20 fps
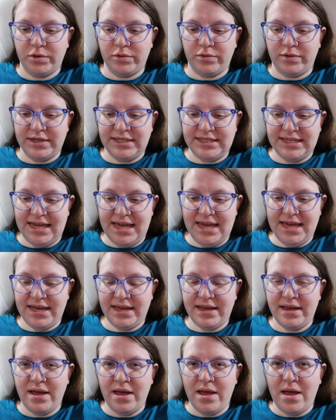
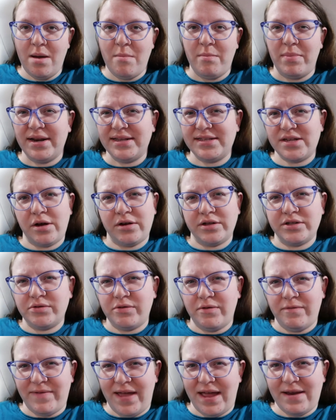critique, but it's also
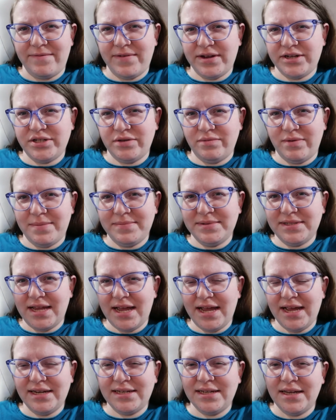a fan fiction
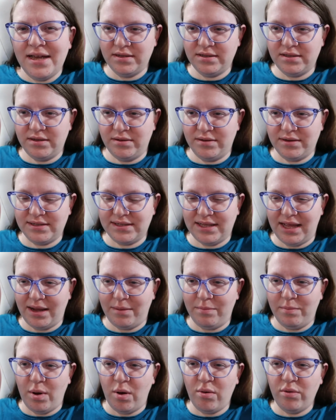website. So it's
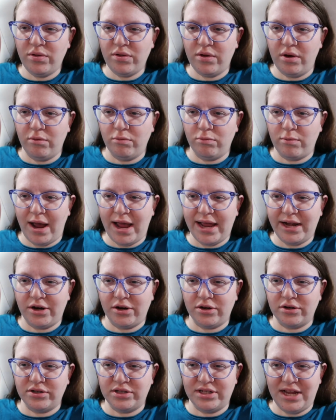like both a
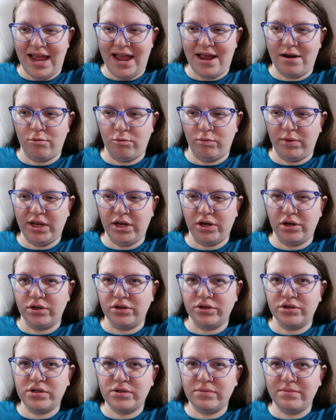writers and
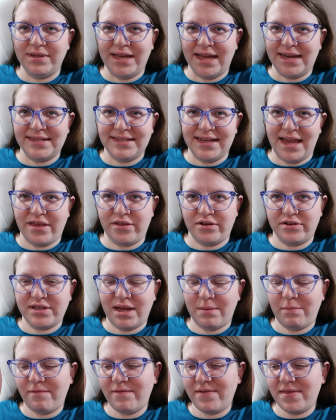readers get together
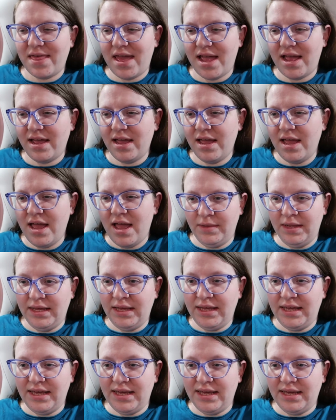type of a thing.
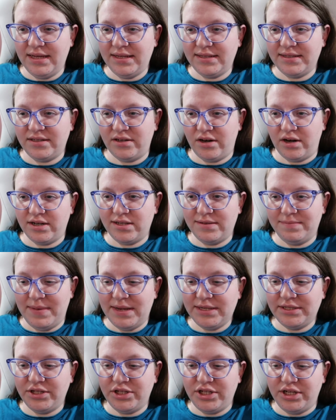He starts
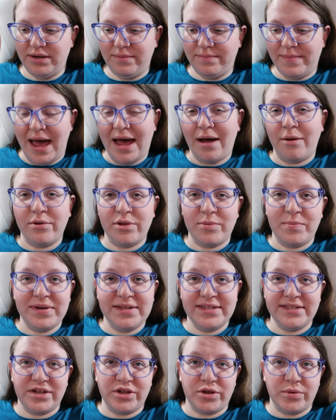messaging back with a
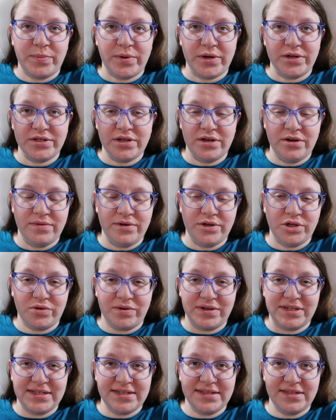particular person who
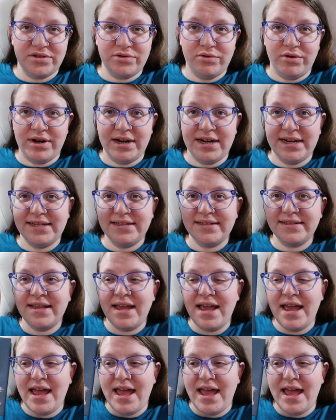enjoys his stories,